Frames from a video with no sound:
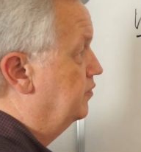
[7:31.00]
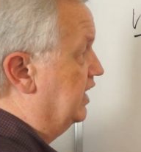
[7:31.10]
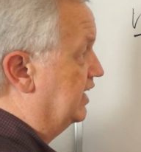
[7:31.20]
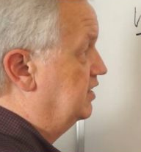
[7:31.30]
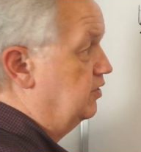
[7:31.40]

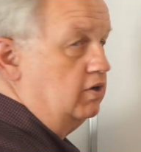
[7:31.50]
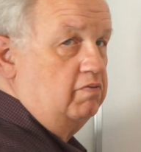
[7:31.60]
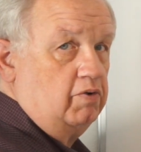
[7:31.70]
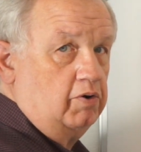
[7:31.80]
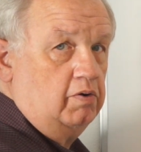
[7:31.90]
That's how you
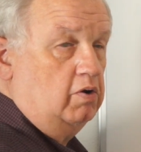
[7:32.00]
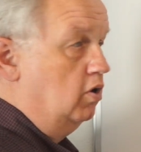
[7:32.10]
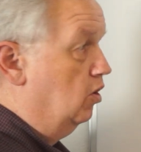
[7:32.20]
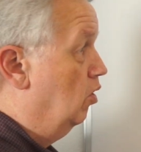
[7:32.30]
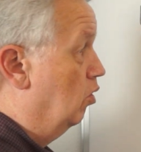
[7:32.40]
can vote.
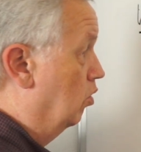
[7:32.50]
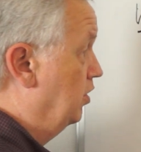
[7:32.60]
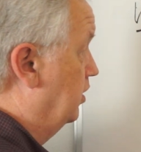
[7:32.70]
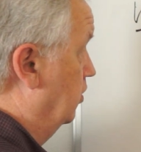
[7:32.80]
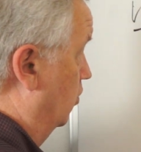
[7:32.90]
Or
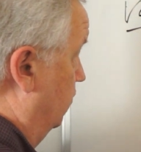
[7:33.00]
you can go